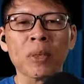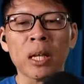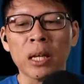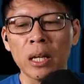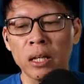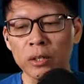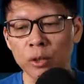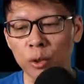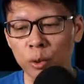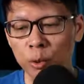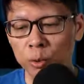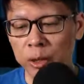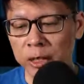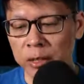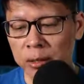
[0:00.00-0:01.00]

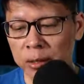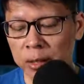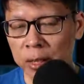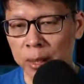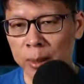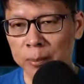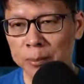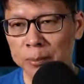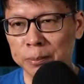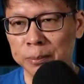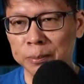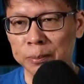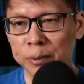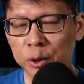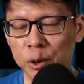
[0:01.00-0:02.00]
So,
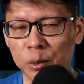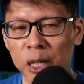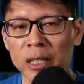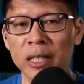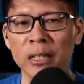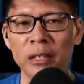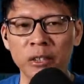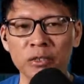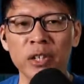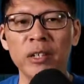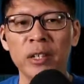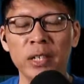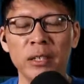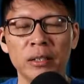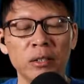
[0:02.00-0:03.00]
so what are the 3
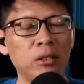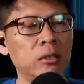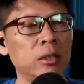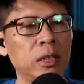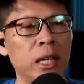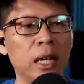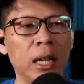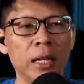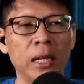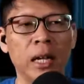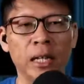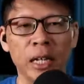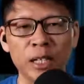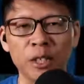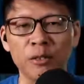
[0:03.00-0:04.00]
things? So I
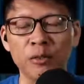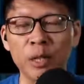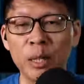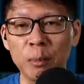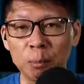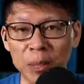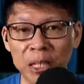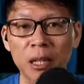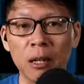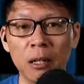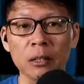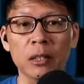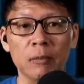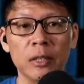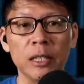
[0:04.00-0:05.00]
kind of,
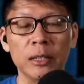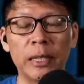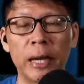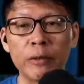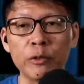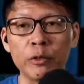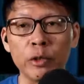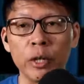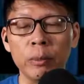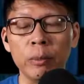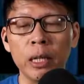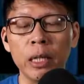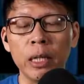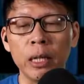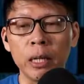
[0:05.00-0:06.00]
because of this live stream,
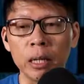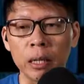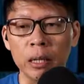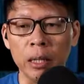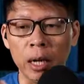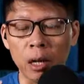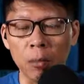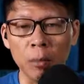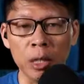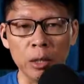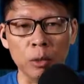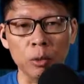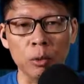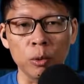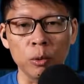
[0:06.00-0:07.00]
it helped me
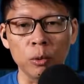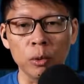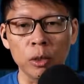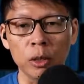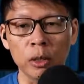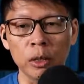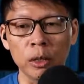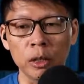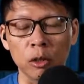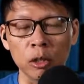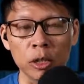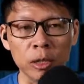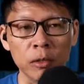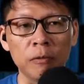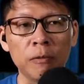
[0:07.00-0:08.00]
to
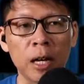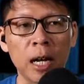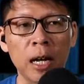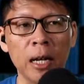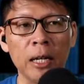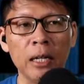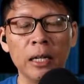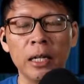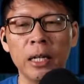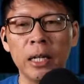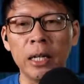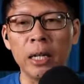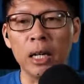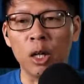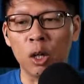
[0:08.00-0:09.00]
solidify
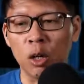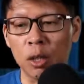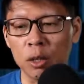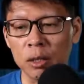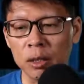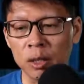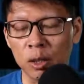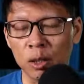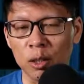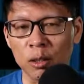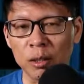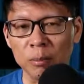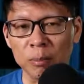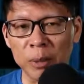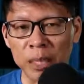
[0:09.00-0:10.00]
or
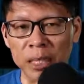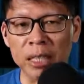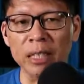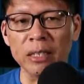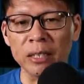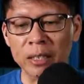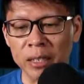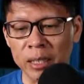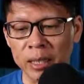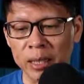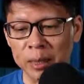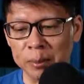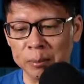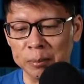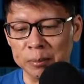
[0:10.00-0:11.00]
make it
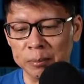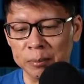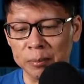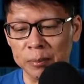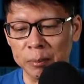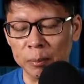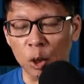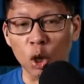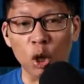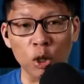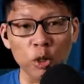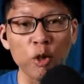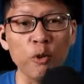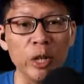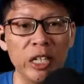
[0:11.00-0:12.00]
more
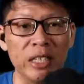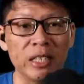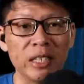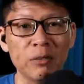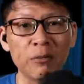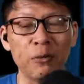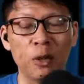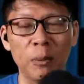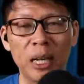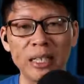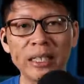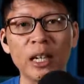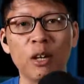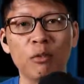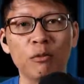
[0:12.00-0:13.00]
concrete for
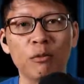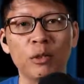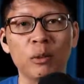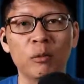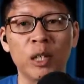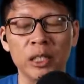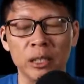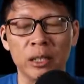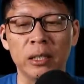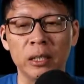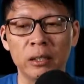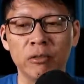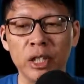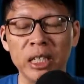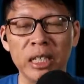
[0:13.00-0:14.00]
myself. What are the
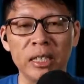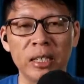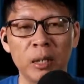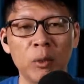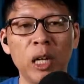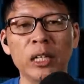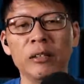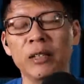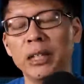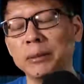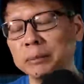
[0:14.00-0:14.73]
3 things I want, right?